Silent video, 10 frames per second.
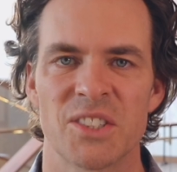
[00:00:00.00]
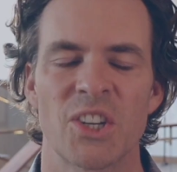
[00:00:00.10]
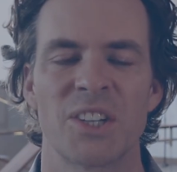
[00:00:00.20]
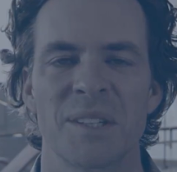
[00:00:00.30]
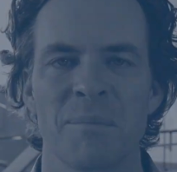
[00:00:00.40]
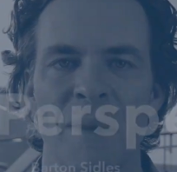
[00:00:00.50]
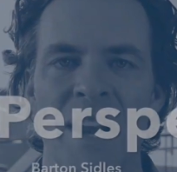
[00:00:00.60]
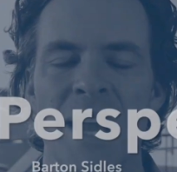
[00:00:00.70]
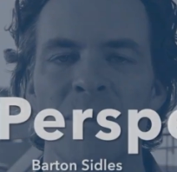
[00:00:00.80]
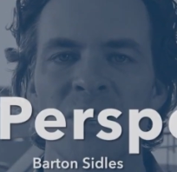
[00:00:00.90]
Sure. My
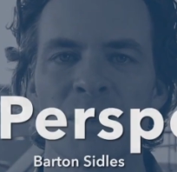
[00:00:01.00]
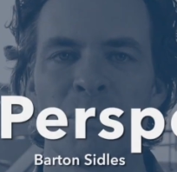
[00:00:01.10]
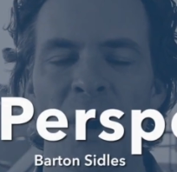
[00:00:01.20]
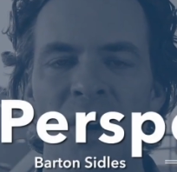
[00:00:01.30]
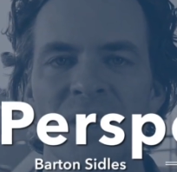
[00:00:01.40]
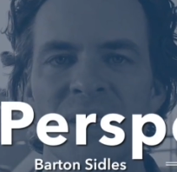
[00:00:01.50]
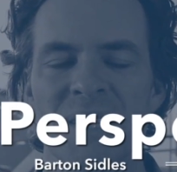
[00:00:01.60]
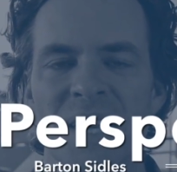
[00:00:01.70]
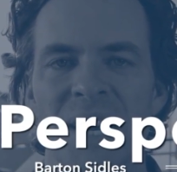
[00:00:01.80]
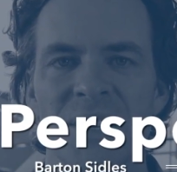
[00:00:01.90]
name is Barton
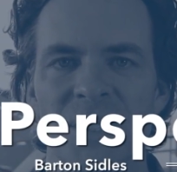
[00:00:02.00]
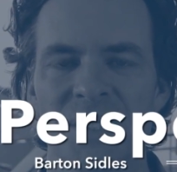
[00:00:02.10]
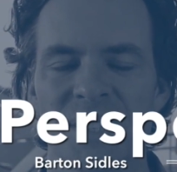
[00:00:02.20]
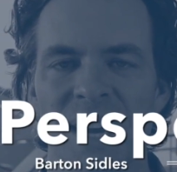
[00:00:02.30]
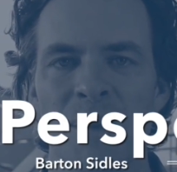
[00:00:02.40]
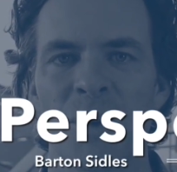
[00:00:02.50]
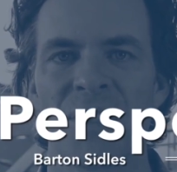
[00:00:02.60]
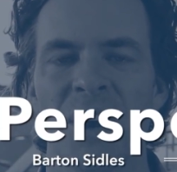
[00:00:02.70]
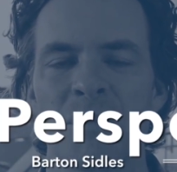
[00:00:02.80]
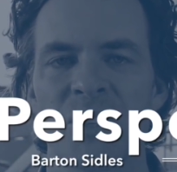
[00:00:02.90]
Sidles. I'm with
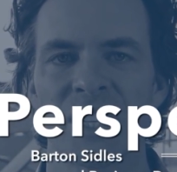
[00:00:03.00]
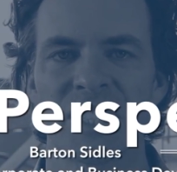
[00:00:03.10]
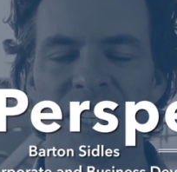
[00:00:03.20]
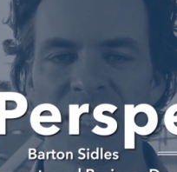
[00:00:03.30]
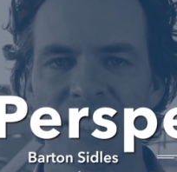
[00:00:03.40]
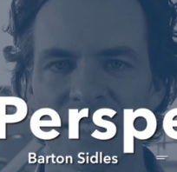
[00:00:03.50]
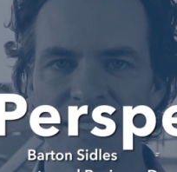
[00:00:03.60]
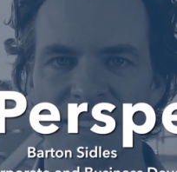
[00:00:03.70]
Hubject Inc.